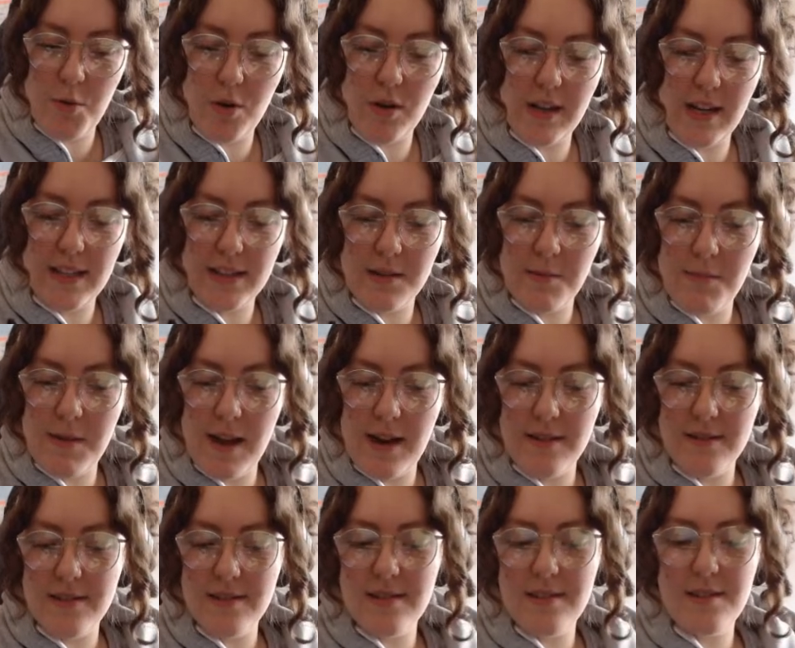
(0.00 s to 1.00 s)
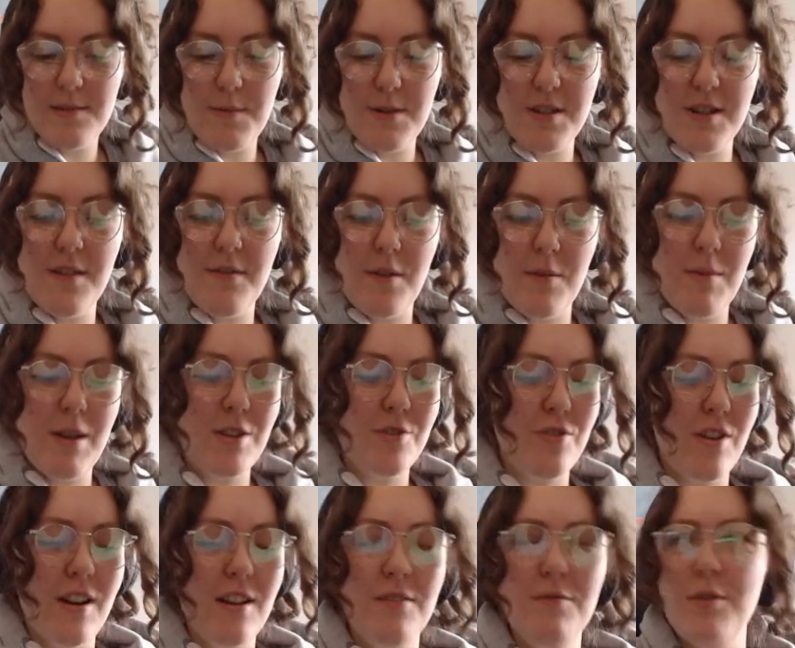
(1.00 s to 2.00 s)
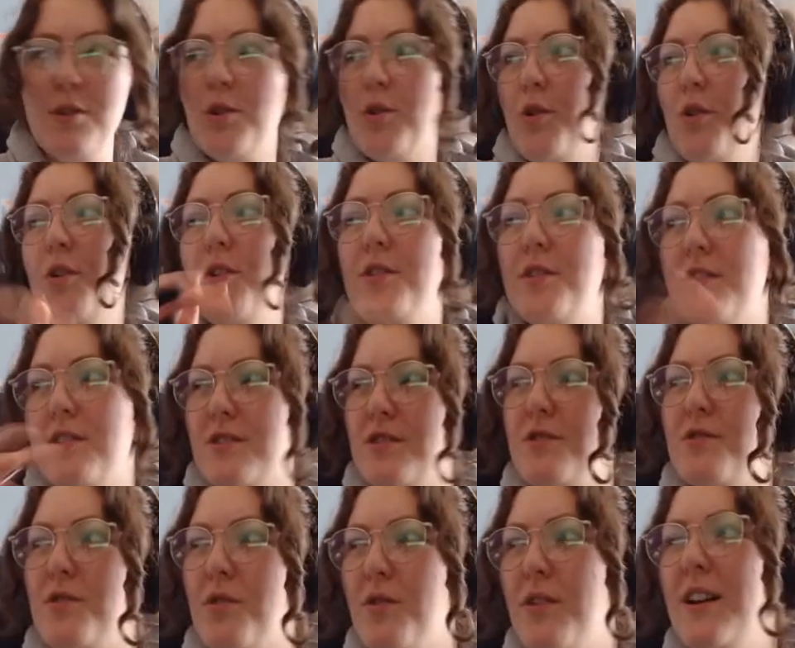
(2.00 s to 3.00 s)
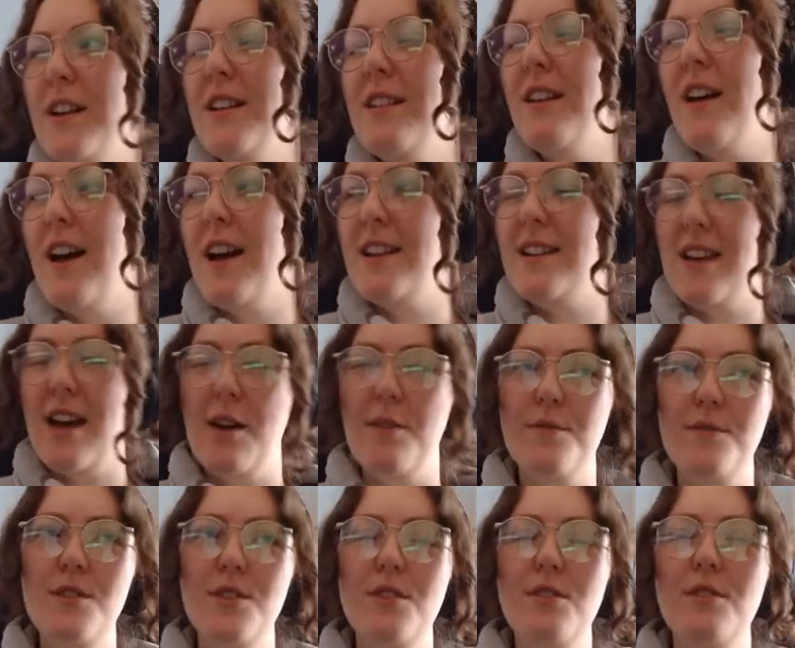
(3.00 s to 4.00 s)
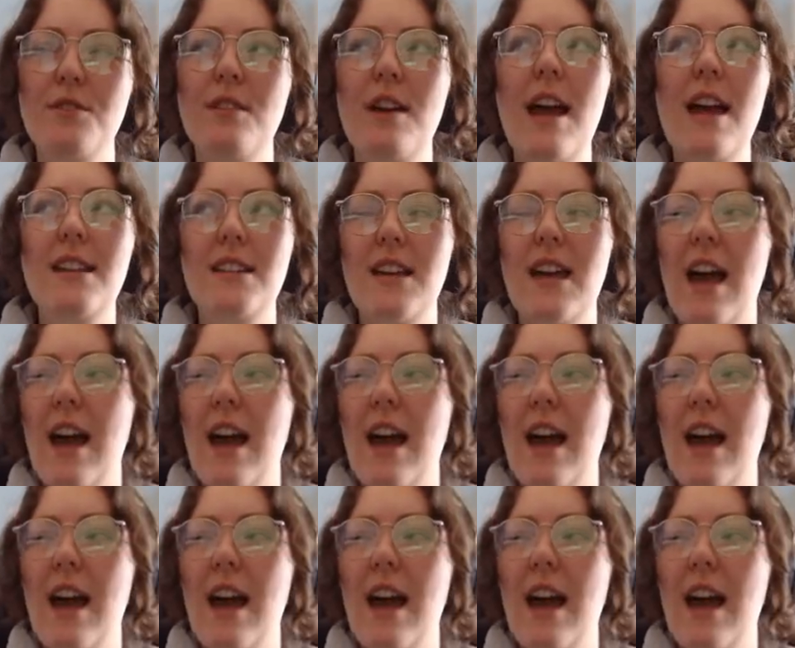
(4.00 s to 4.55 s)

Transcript: or clicked the mouse, especially if I'm like trying to record a tutorial, I'd have to edit